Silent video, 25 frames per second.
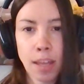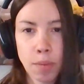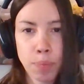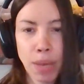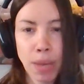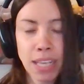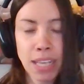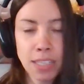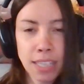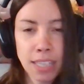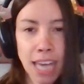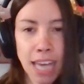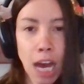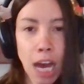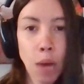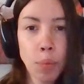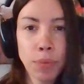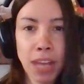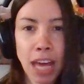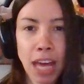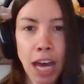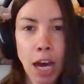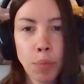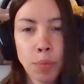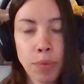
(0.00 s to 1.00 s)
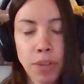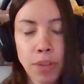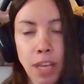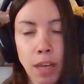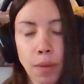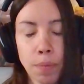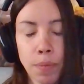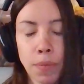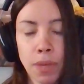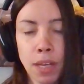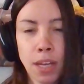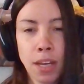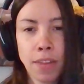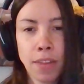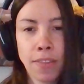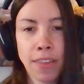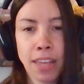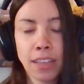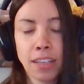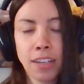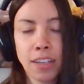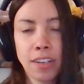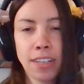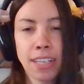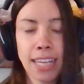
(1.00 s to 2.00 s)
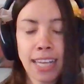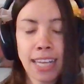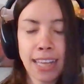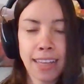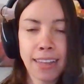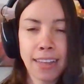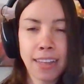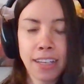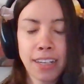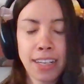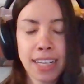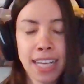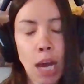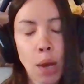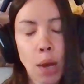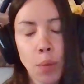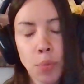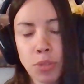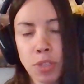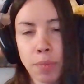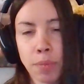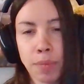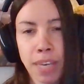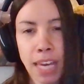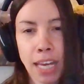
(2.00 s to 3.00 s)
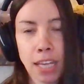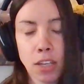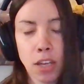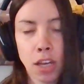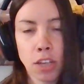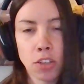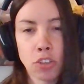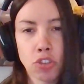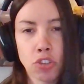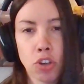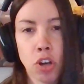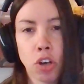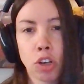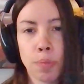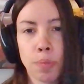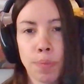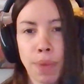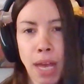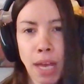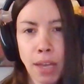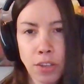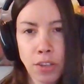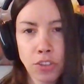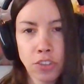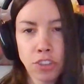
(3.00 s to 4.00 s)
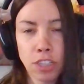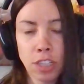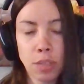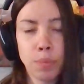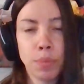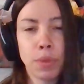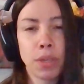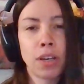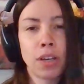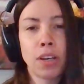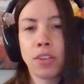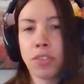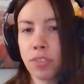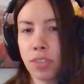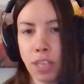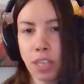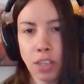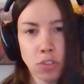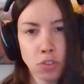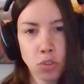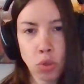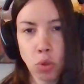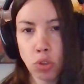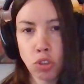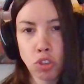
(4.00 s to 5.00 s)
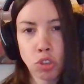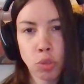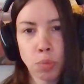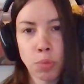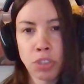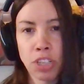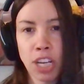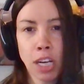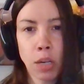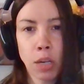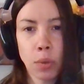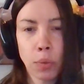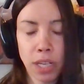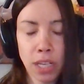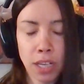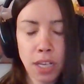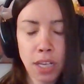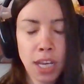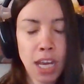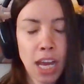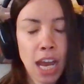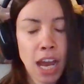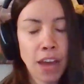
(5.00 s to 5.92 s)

basically helped them. It literally helps them get a stronger balance sheet because they sold so much equity.